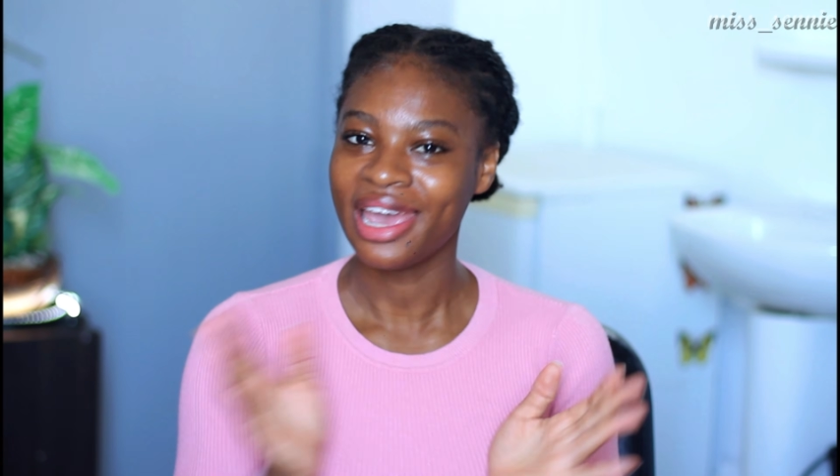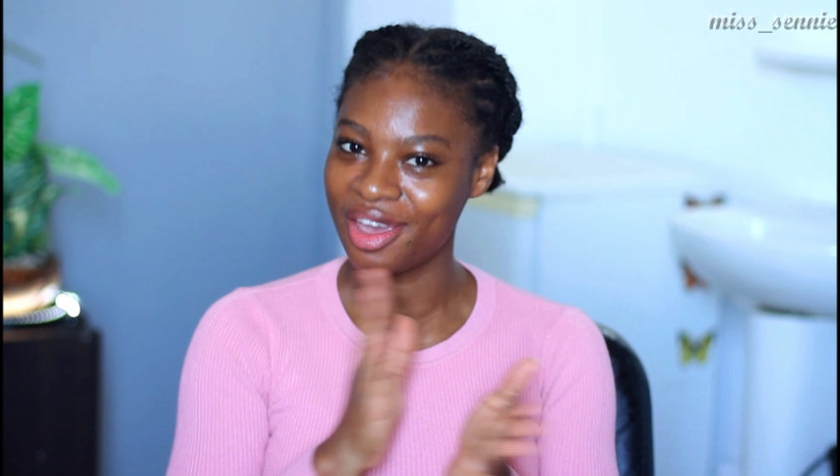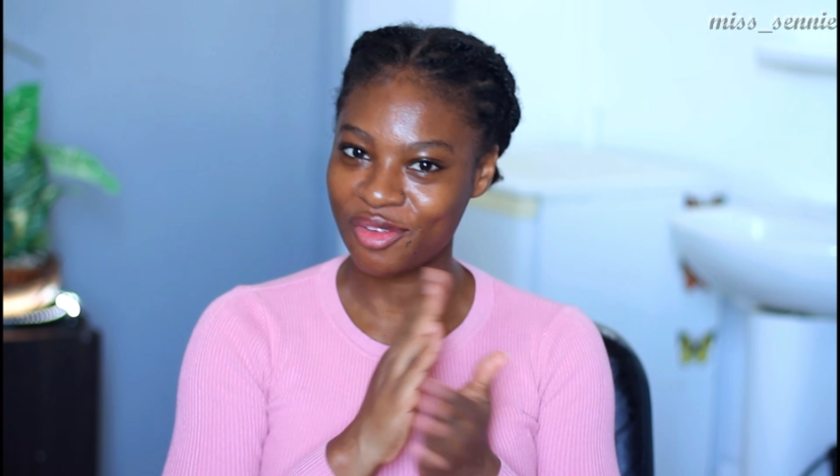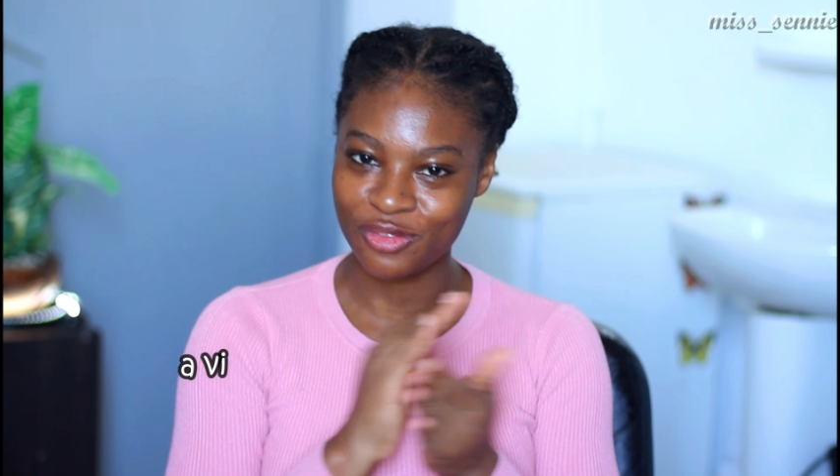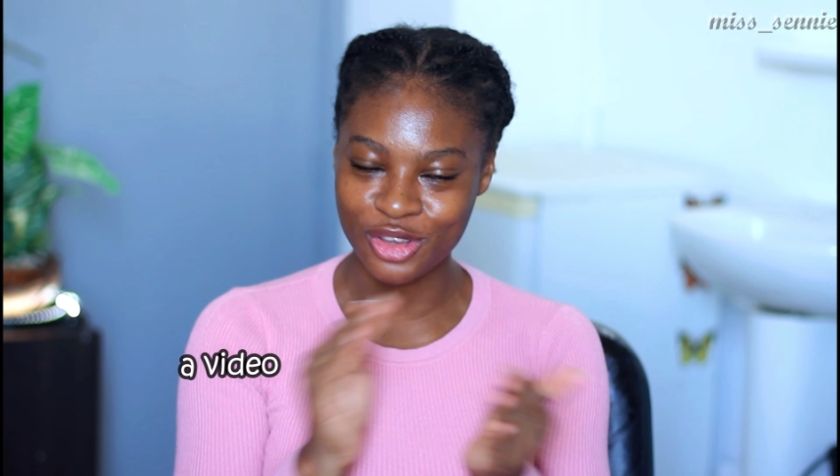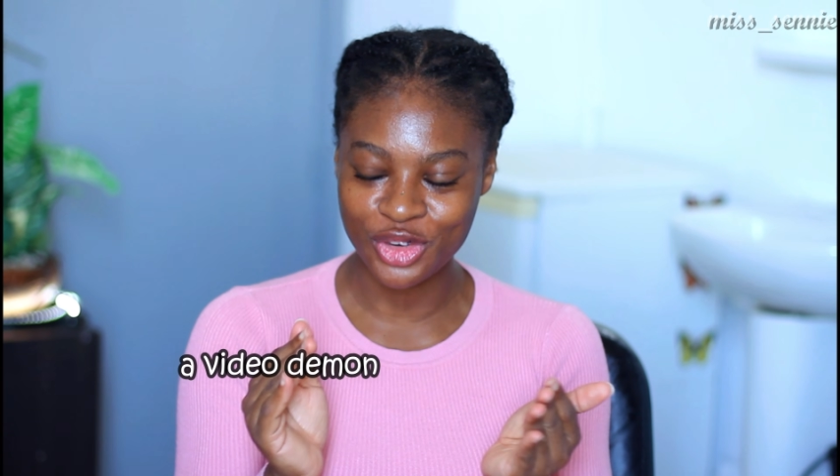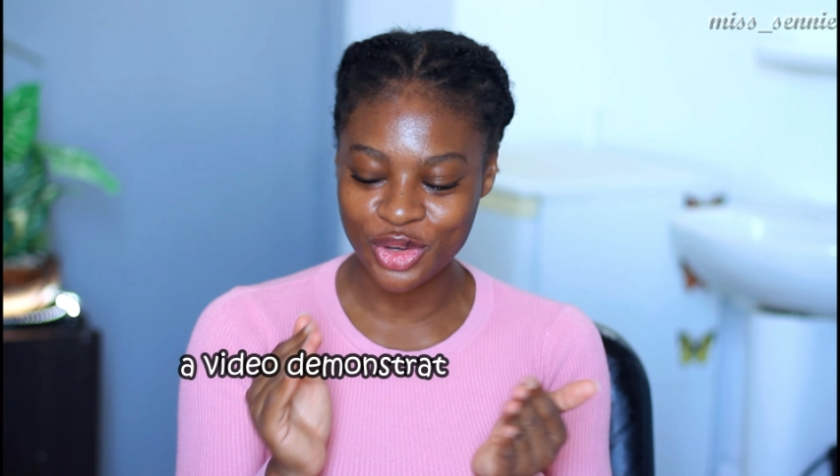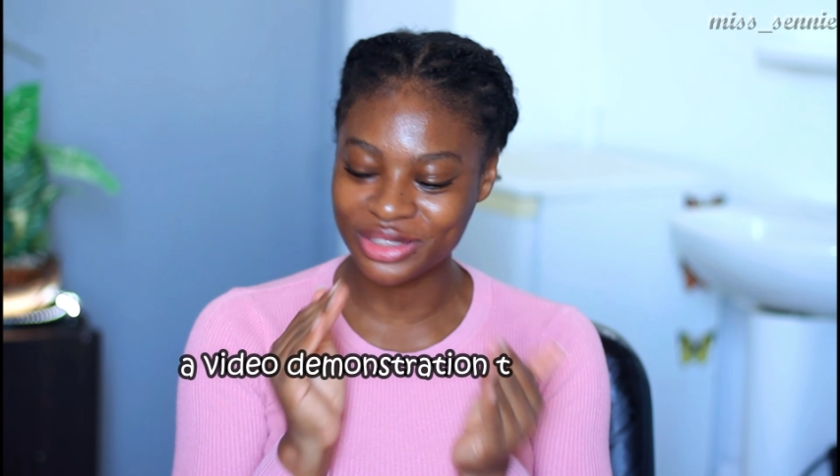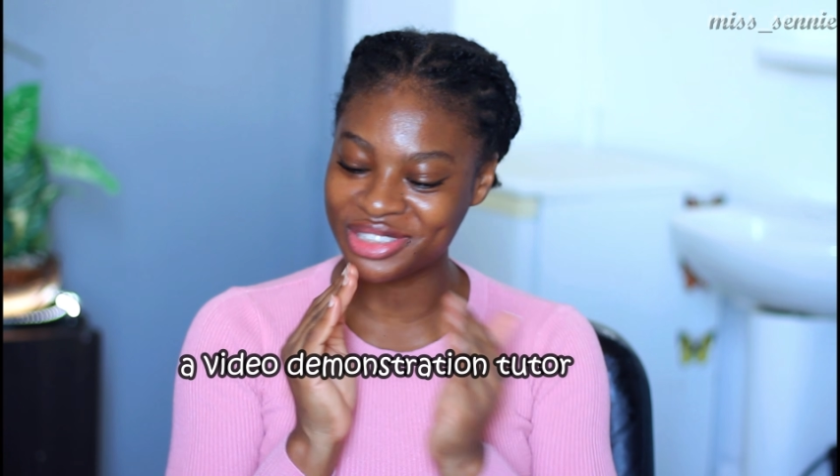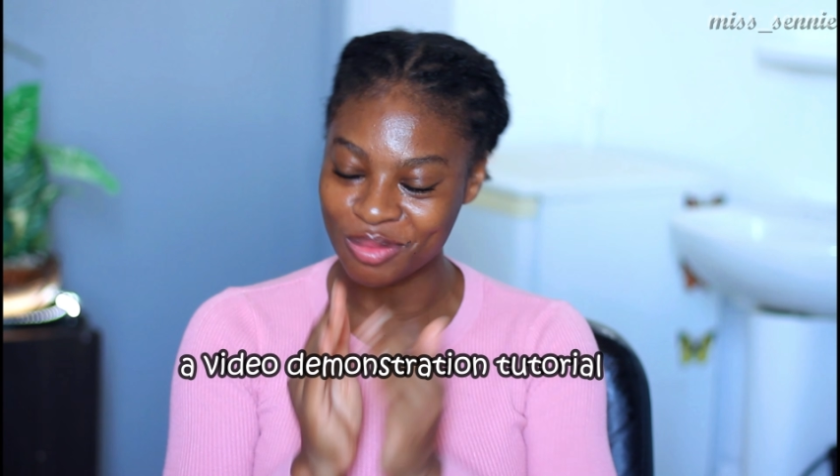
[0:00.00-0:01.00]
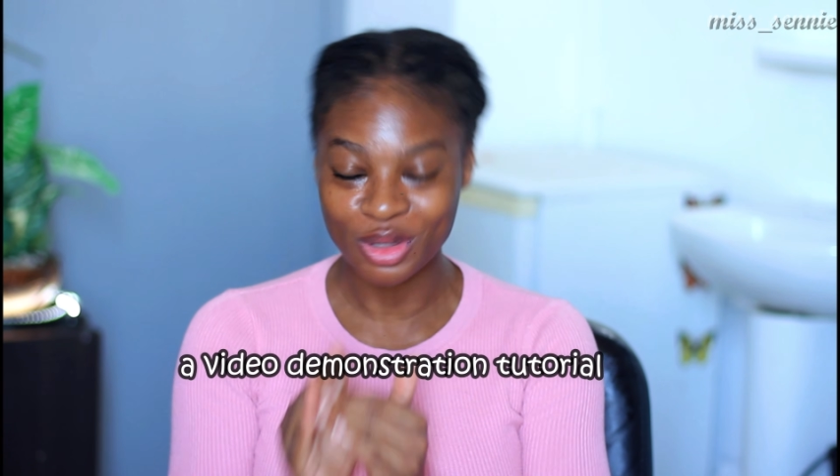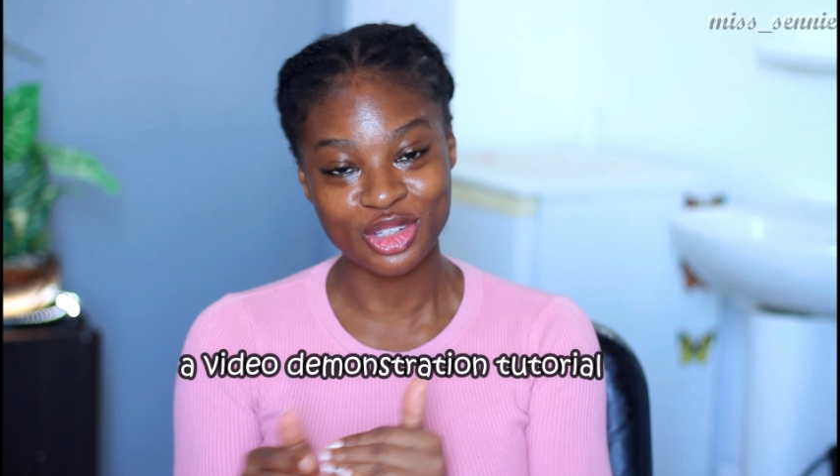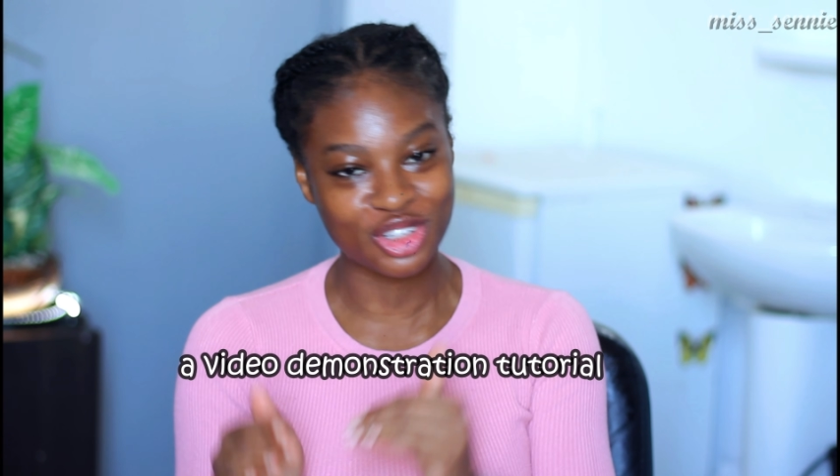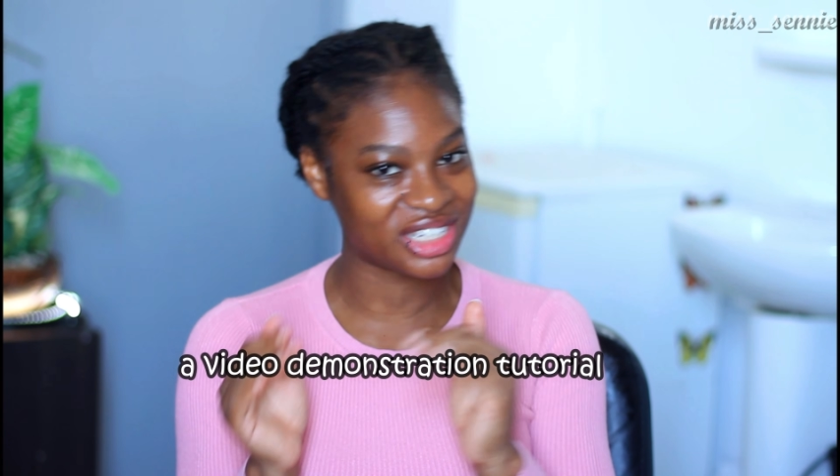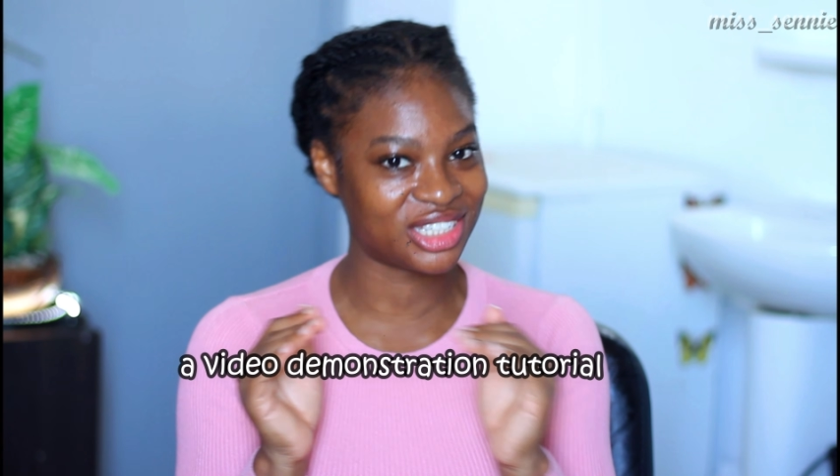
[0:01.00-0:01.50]
a video
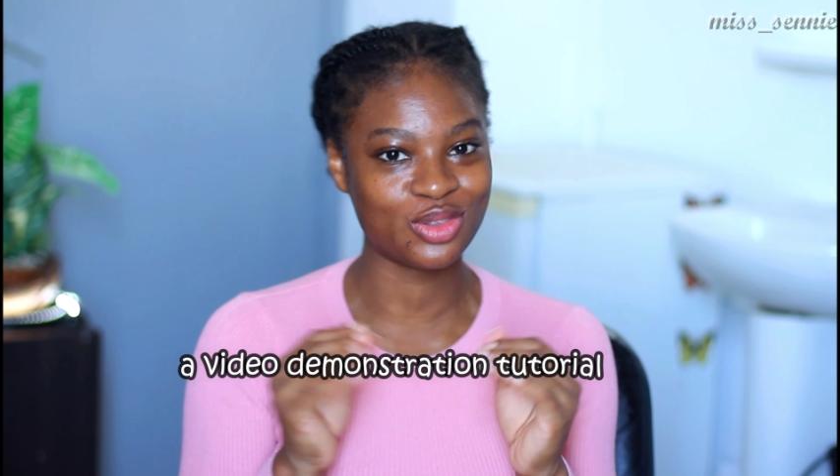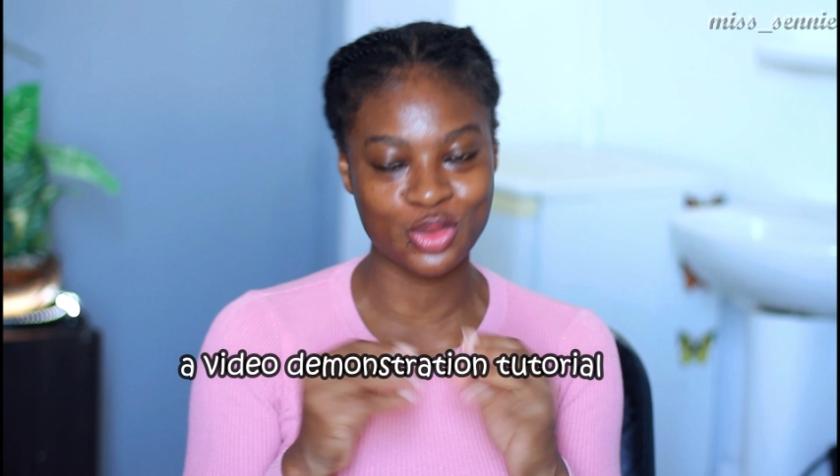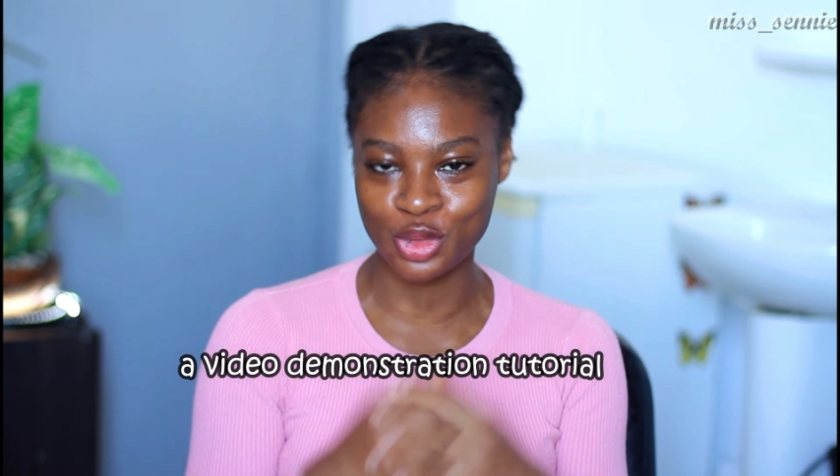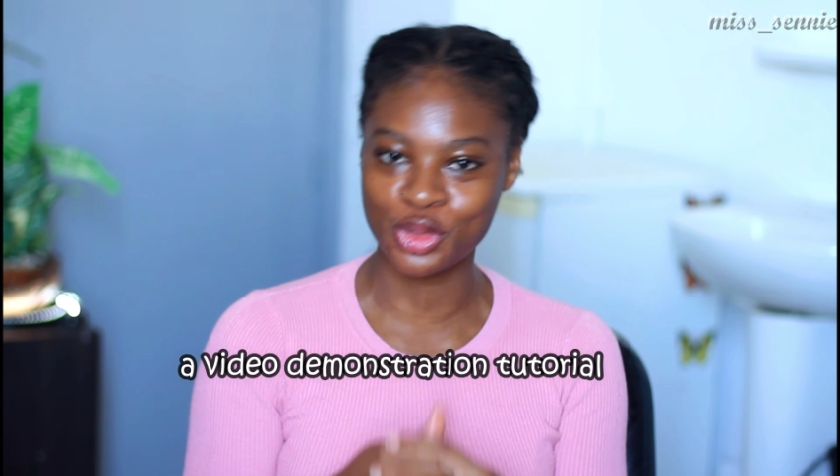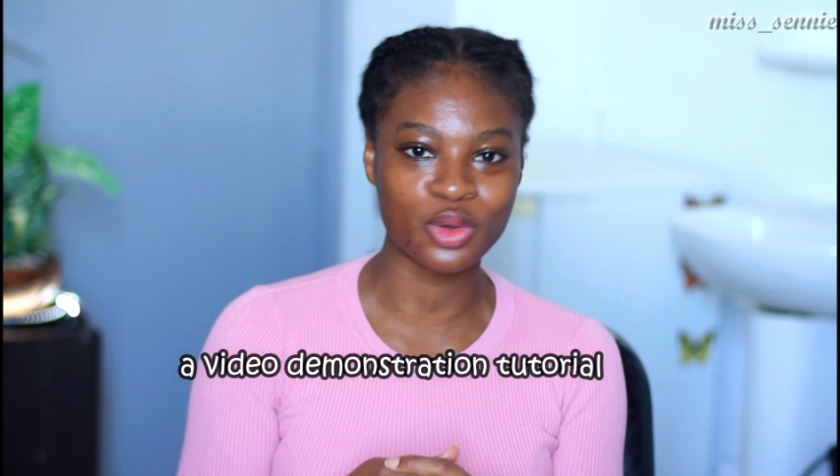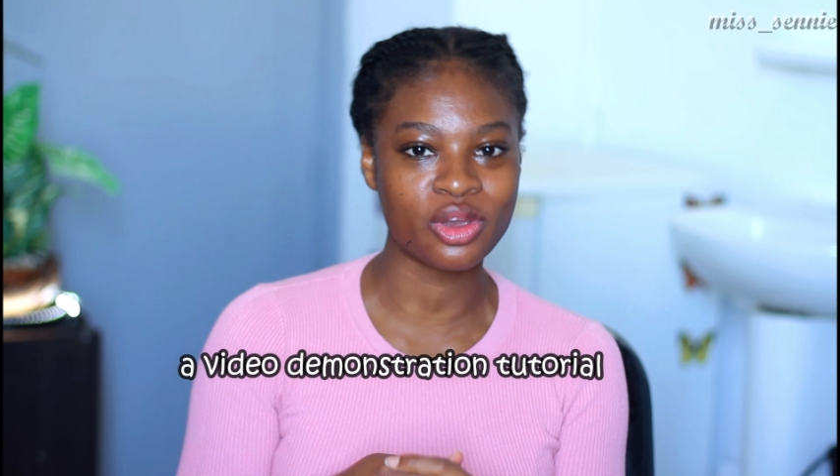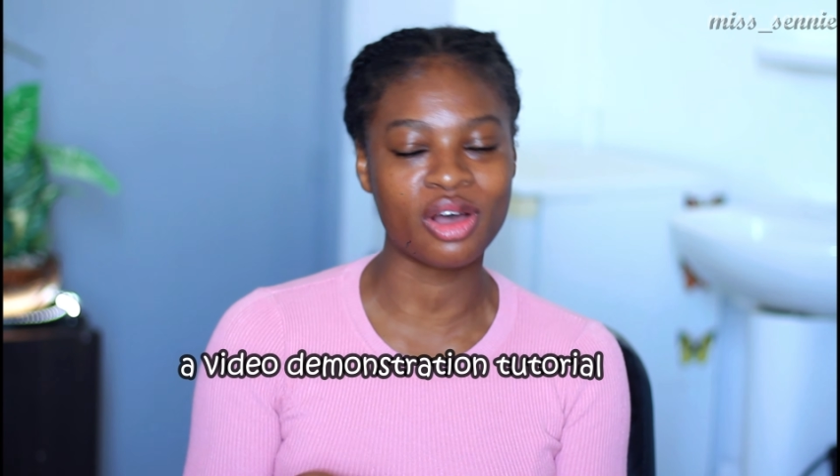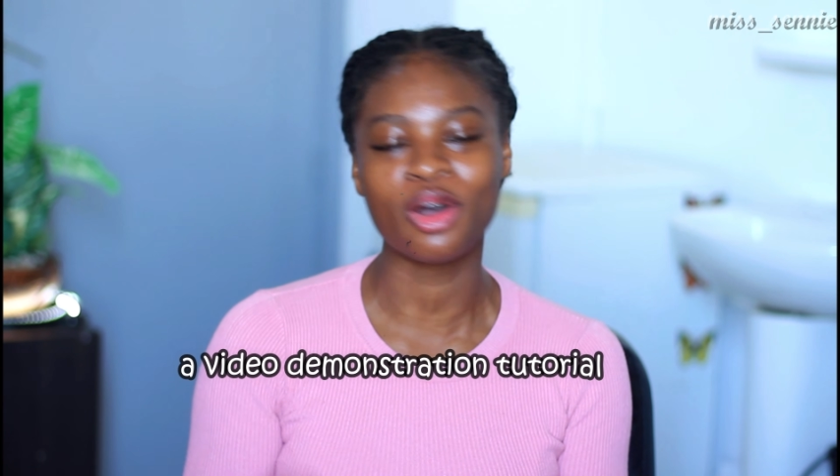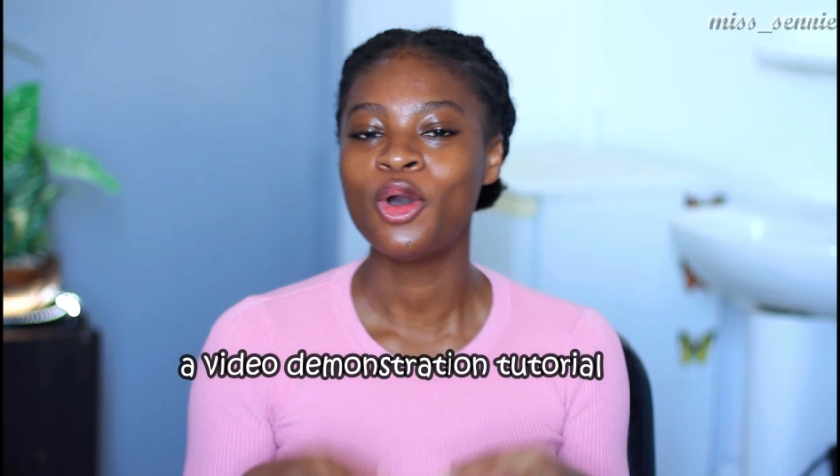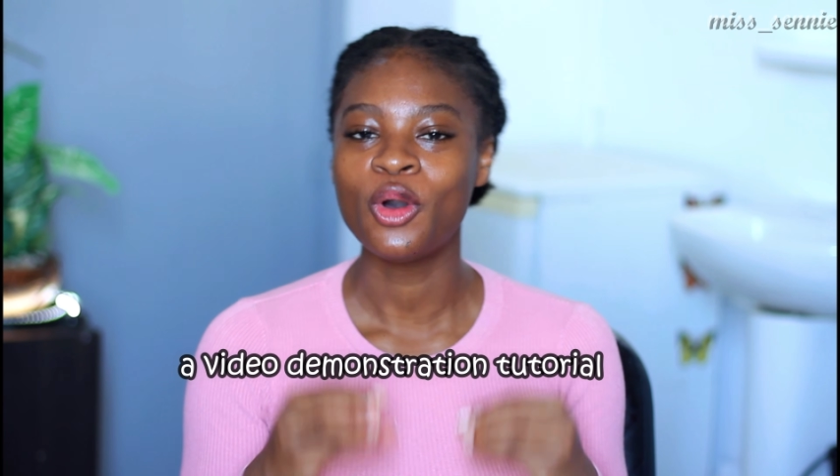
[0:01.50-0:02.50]
demonstration tutorial